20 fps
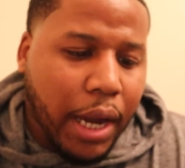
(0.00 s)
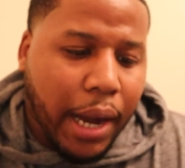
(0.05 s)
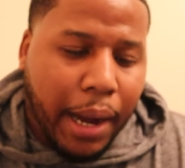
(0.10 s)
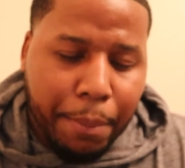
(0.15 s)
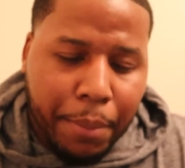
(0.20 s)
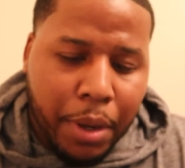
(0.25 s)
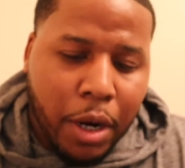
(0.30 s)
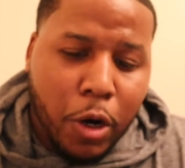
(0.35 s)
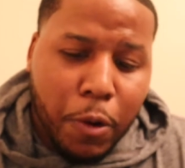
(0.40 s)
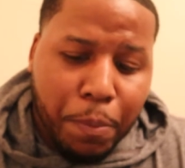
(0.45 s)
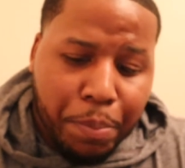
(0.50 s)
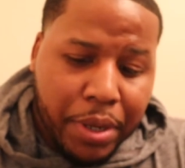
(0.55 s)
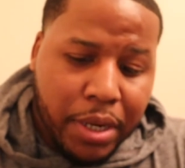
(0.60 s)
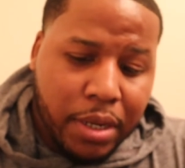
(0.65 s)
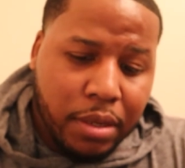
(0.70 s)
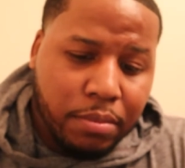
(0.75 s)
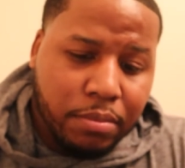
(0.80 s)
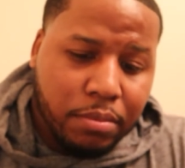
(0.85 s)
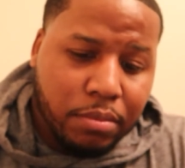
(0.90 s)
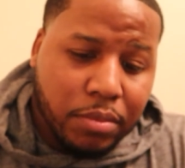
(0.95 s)
I'm
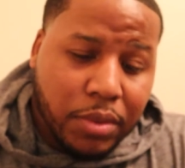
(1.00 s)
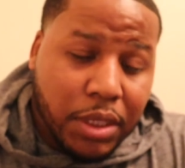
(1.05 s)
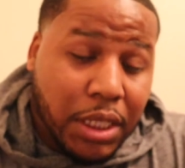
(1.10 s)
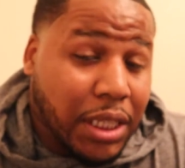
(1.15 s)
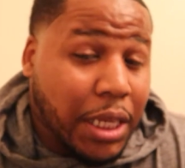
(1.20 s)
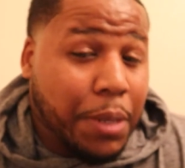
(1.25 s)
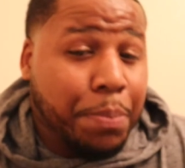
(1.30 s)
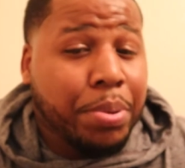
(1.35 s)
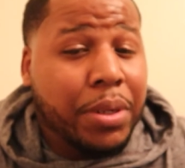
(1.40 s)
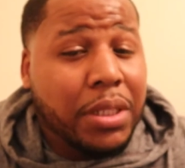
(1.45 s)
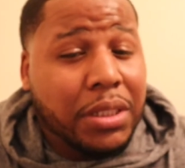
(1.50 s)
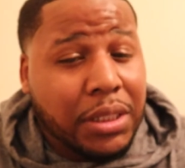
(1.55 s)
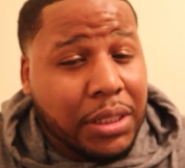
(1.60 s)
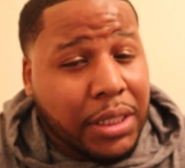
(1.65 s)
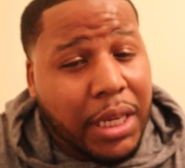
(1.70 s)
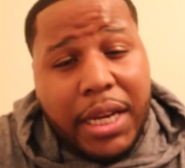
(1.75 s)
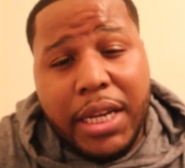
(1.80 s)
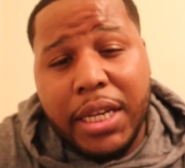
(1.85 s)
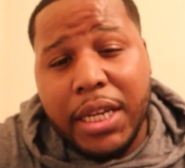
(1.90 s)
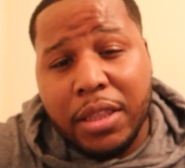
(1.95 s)
hoping that they put
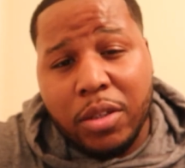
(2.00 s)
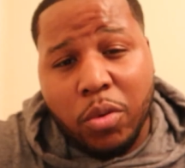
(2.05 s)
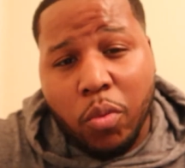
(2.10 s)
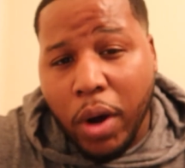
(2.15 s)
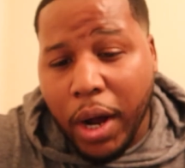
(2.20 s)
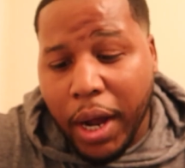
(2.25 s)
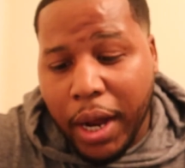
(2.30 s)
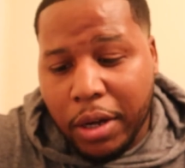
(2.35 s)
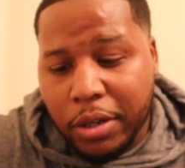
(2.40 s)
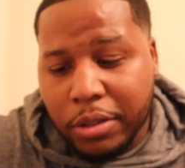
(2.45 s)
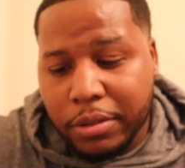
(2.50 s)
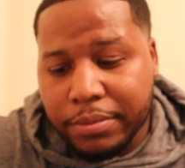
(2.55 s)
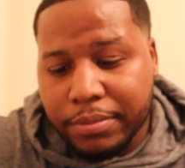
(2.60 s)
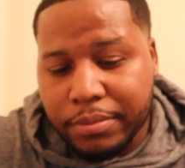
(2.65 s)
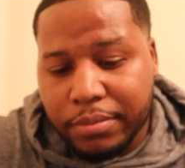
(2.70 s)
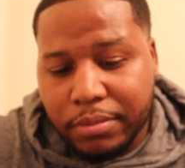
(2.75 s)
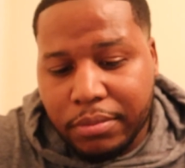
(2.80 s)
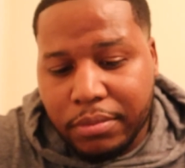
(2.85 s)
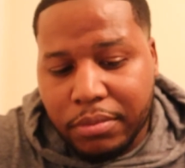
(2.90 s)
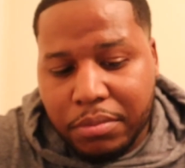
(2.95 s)
Skitty in the wild
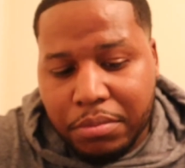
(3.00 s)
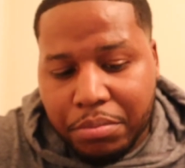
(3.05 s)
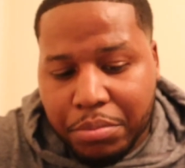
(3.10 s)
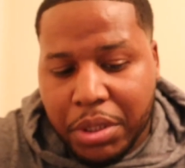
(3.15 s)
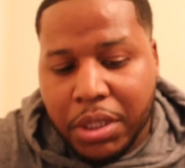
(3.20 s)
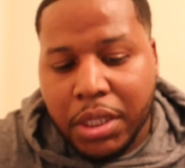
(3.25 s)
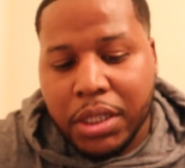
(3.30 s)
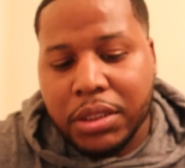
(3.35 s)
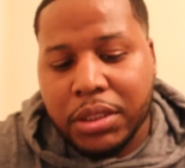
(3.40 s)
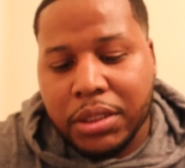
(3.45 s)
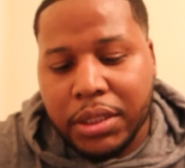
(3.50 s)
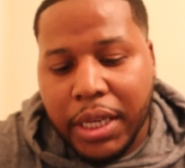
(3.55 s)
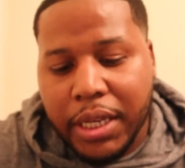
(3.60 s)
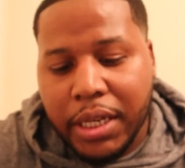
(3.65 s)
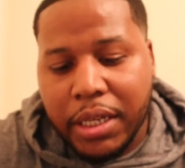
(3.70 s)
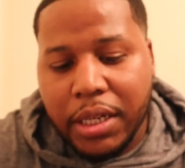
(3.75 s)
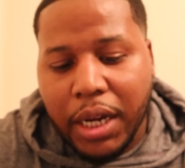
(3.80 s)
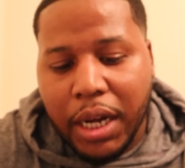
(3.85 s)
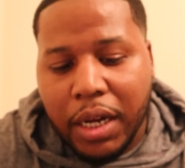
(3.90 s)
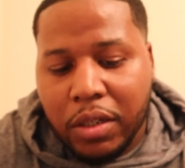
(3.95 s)
because
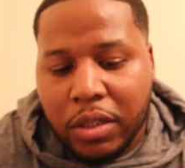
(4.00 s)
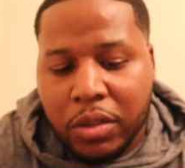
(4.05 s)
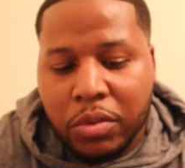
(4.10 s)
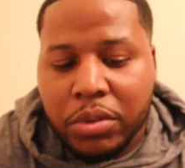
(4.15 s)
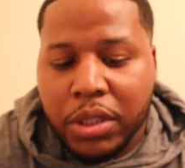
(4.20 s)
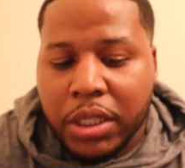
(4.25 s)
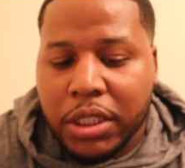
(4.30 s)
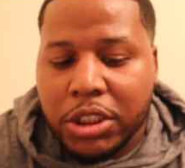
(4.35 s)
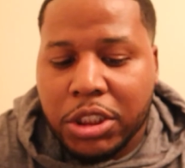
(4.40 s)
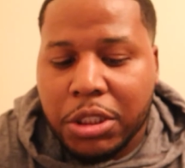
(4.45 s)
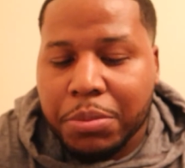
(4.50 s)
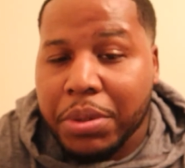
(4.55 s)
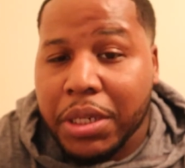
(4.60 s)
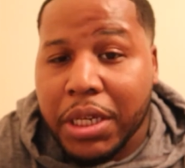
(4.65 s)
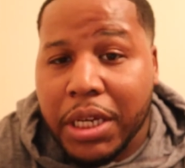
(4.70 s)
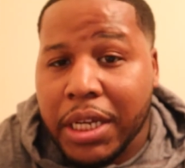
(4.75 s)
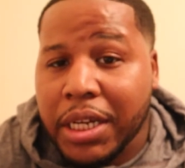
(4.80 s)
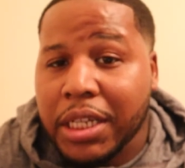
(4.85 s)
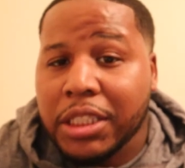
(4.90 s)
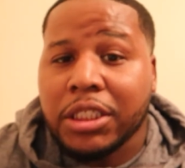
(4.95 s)
Skitty I don't think should
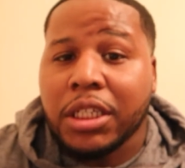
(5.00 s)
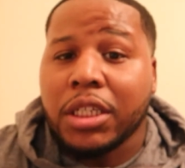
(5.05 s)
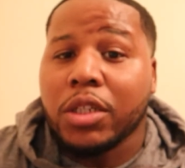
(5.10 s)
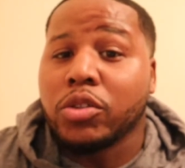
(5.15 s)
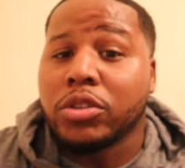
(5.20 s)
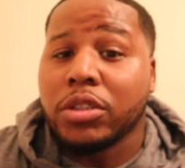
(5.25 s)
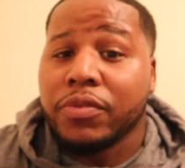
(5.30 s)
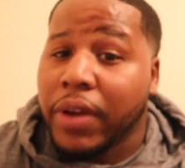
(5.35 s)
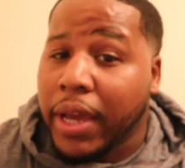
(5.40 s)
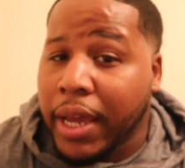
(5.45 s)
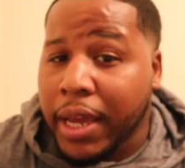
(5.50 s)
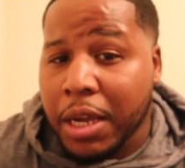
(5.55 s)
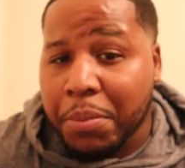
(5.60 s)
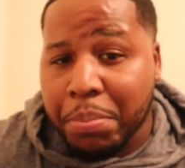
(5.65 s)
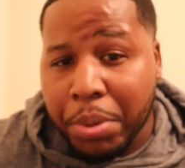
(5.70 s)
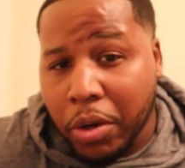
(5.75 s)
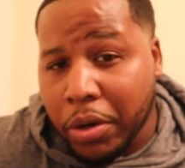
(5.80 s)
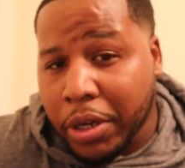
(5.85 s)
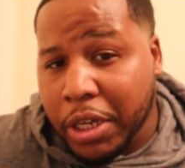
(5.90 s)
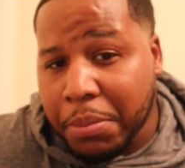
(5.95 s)
be an exclusive egg
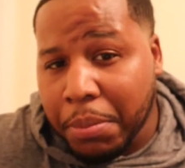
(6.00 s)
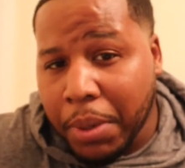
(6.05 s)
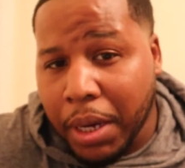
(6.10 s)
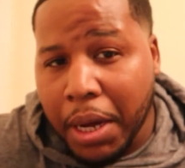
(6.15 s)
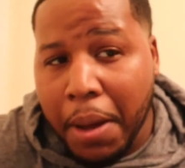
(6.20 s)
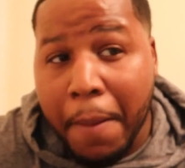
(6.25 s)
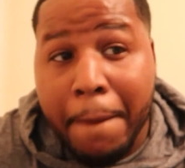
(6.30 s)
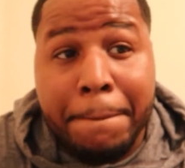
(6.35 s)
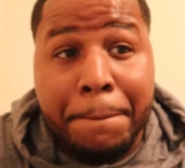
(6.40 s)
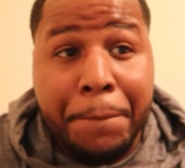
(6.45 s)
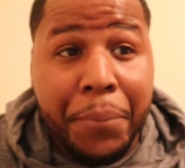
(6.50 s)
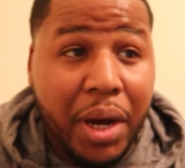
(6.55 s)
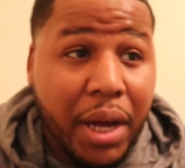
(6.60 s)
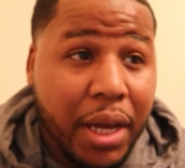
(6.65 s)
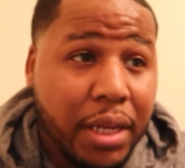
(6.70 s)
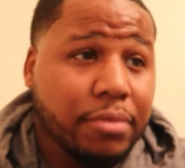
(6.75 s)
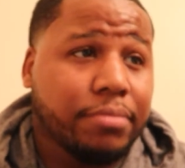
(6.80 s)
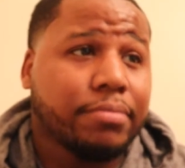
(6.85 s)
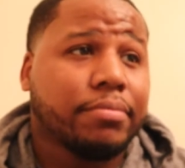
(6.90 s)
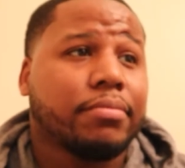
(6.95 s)
Pokemon,
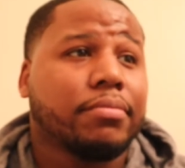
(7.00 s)
but